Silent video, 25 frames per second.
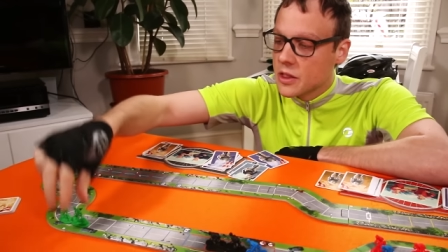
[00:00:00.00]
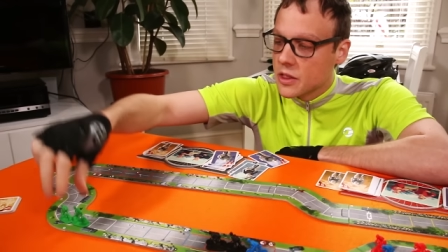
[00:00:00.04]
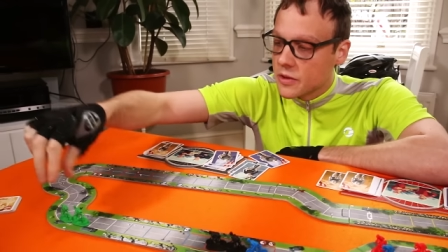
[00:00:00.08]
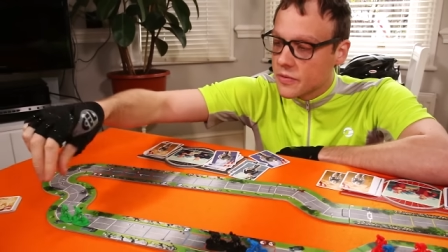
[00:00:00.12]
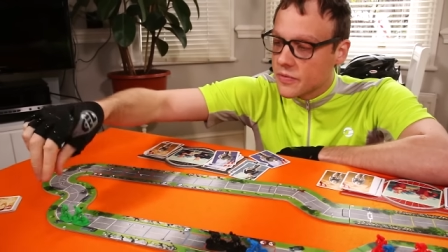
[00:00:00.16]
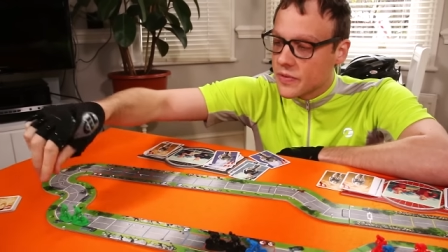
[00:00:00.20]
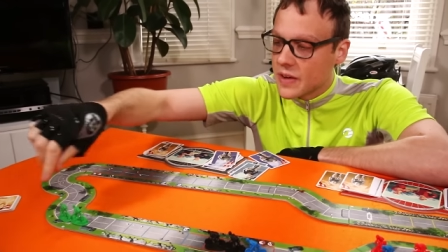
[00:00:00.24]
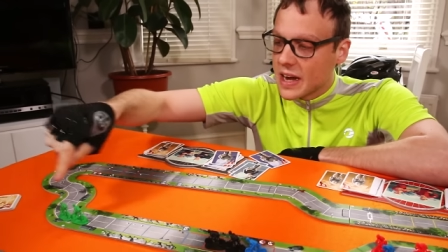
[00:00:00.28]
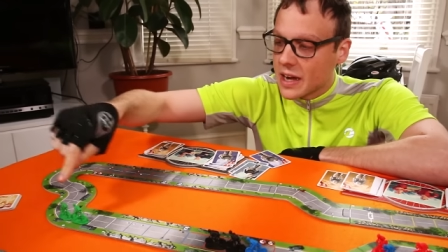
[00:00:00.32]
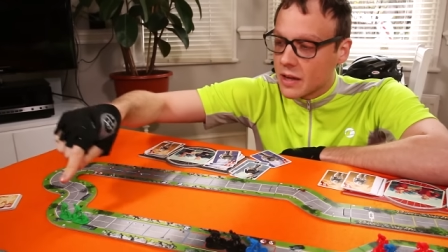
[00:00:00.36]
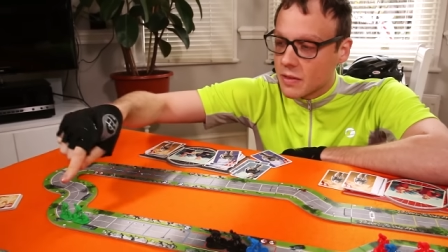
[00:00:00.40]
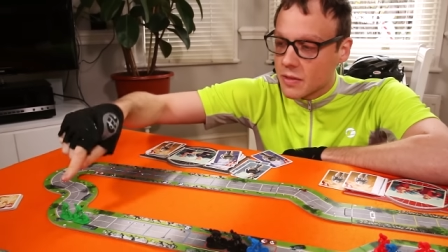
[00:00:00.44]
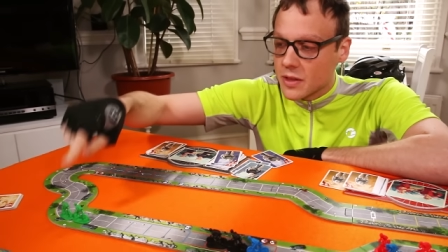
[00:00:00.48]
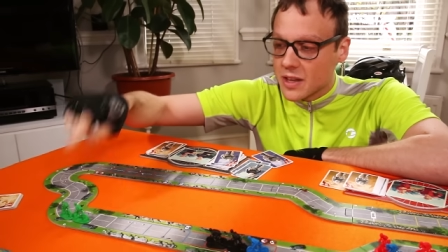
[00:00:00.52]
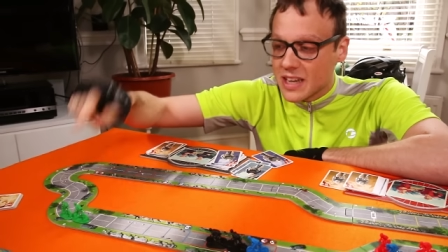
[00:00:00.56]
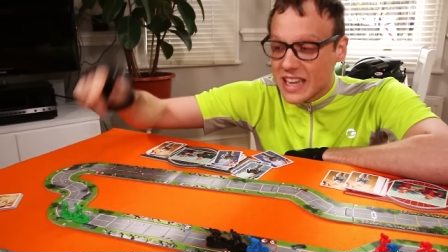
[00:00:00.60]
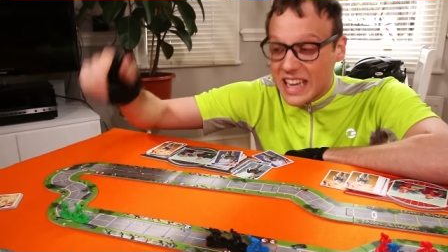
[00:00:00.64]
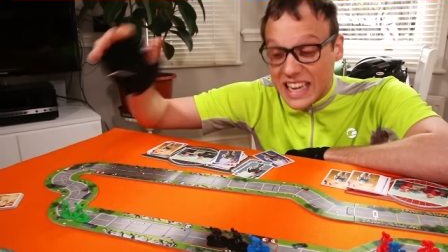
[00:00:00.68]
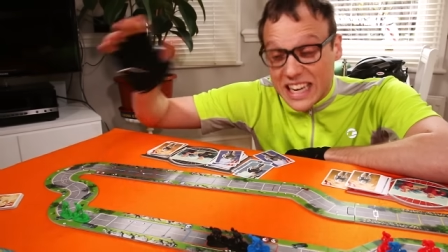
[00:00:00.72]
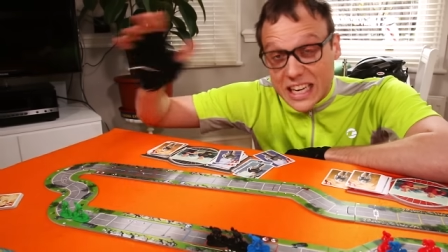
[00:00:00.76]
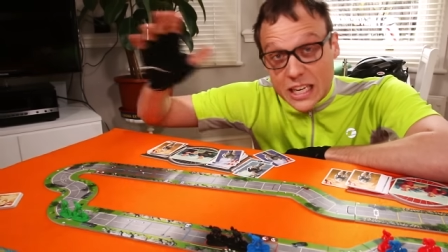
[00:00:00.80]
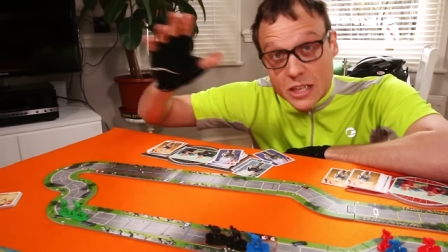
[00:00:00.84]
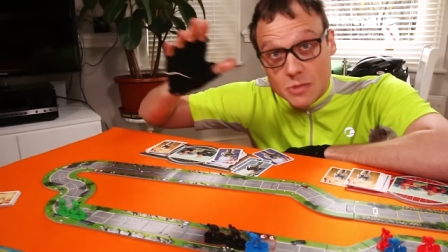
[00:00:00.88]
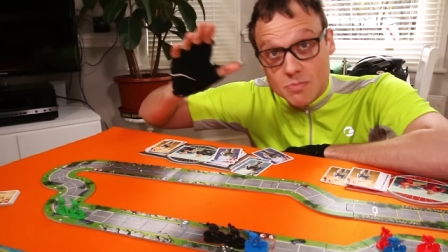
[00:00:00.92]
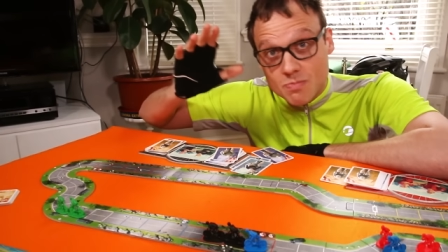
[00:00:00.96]
the fact that
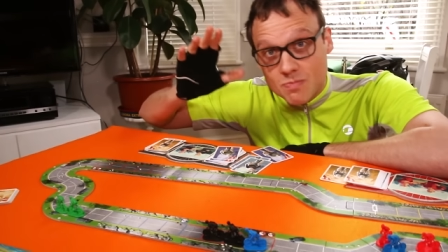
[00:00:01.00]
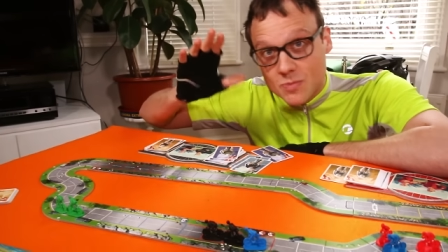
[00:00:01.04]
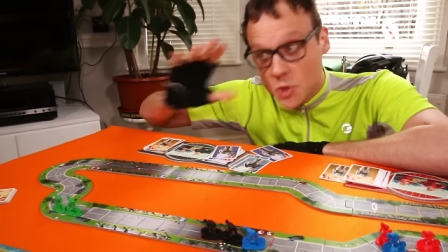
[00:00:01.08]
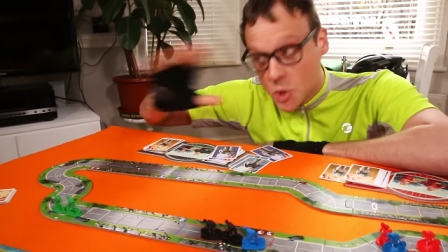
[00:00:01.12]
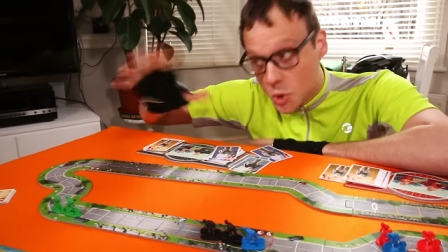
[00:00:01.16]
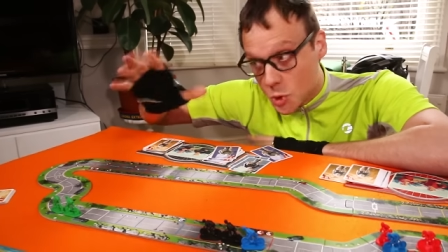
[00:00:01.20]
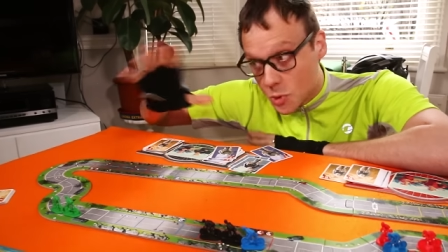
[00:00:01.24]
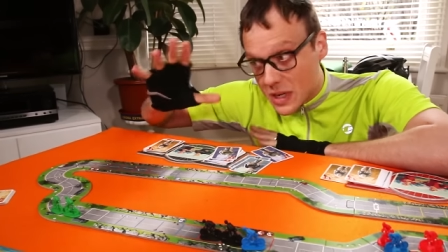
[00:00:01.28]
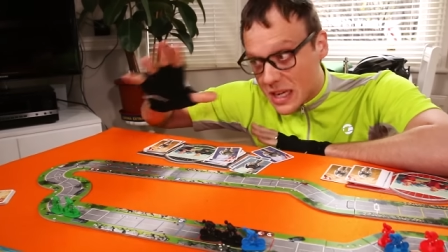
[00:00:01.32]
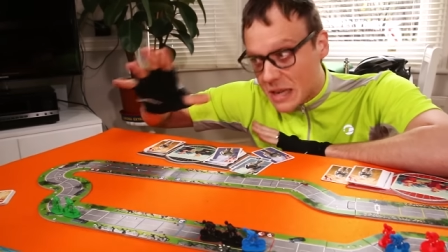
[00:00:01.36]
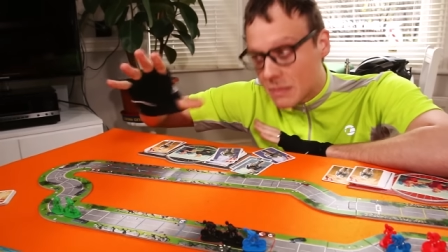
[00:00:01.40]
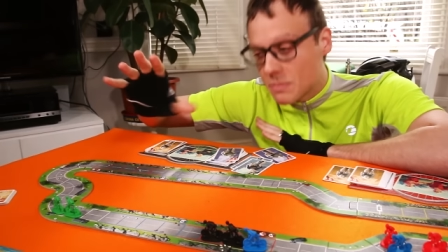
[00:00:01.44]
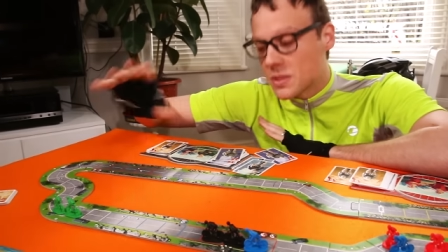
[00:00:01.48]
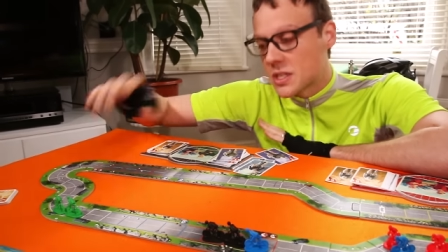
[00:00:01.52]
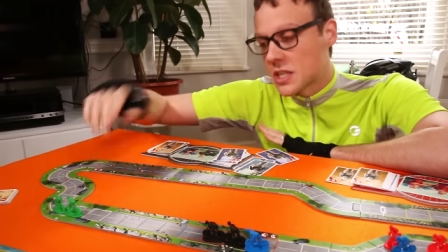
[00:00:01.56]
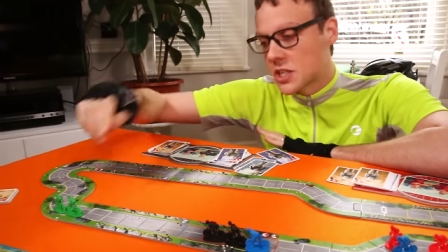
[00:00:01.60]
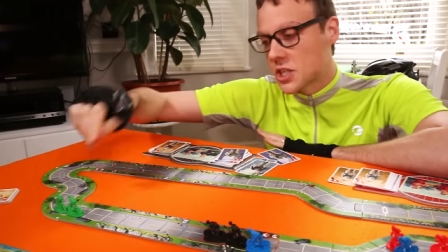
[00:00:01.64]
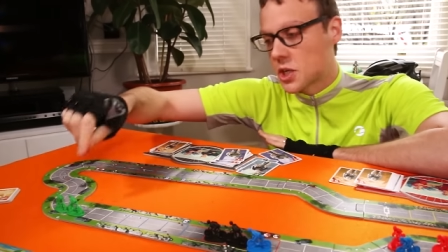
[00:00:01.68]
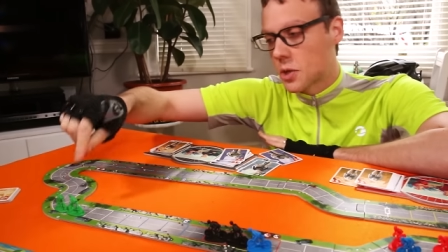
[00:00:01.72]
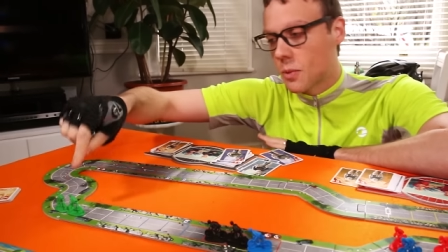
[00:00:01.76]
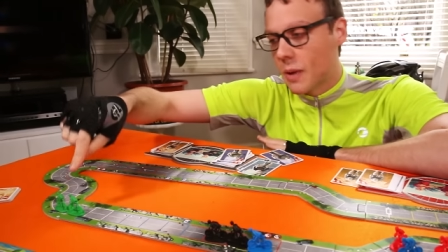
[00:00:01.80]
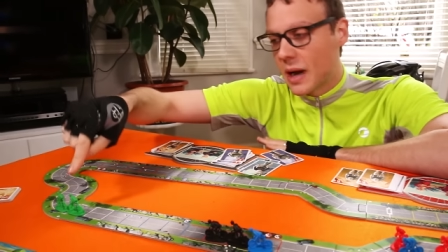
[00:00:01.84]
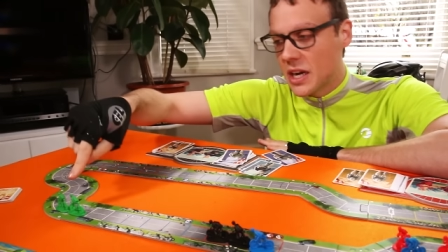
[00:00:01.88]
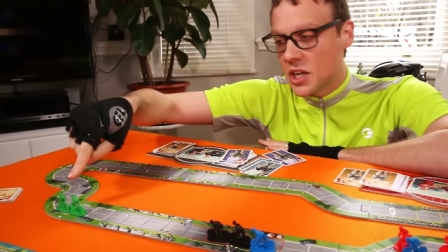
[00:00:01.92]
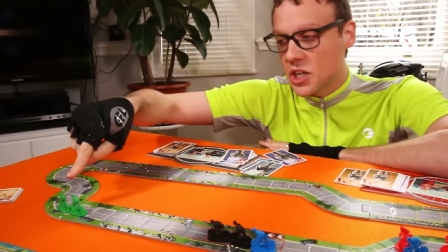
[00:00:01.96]
in a dream
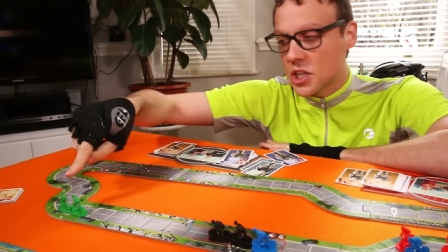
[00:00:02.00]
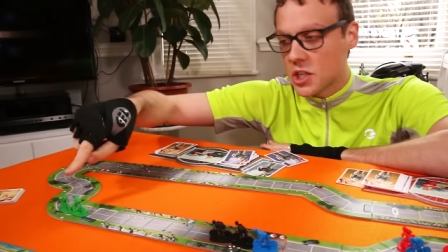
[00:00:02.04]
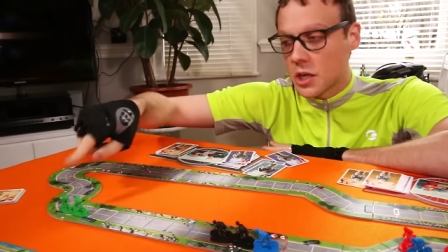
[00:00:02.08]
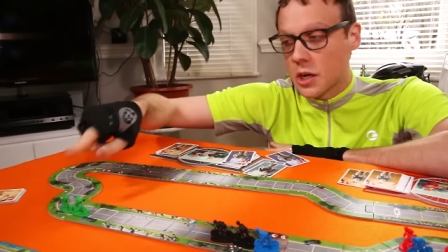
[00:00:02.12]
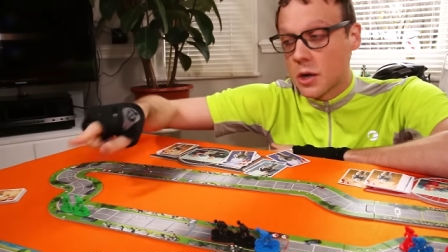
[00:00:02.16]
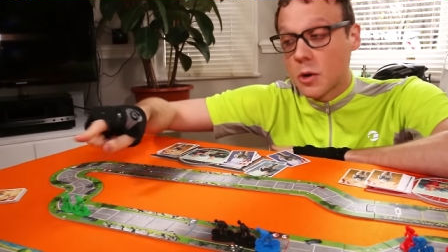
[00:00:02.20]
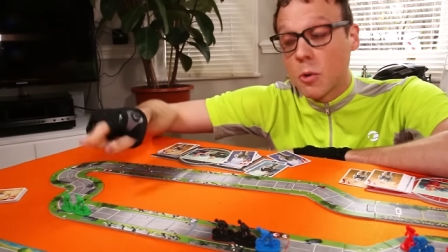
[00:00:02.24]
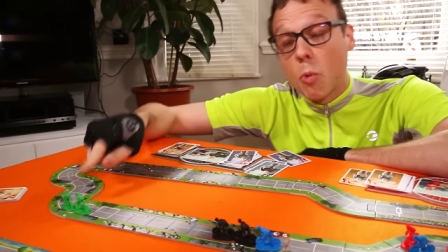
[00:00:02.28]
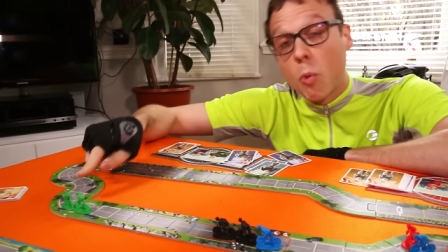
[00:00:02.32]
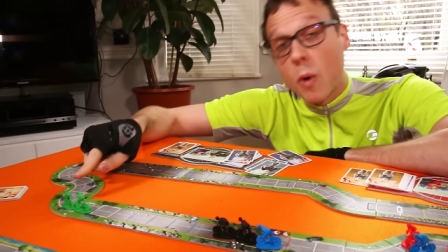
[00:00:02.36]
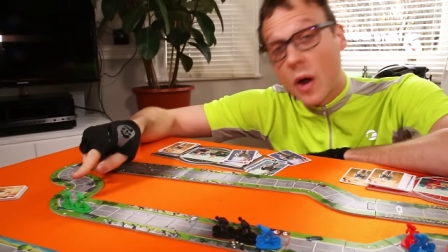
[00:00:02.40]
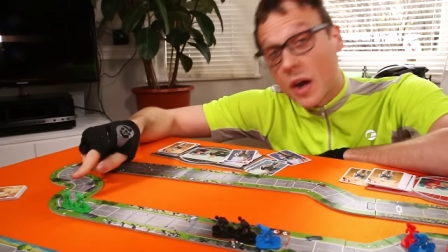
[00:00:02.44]
situation,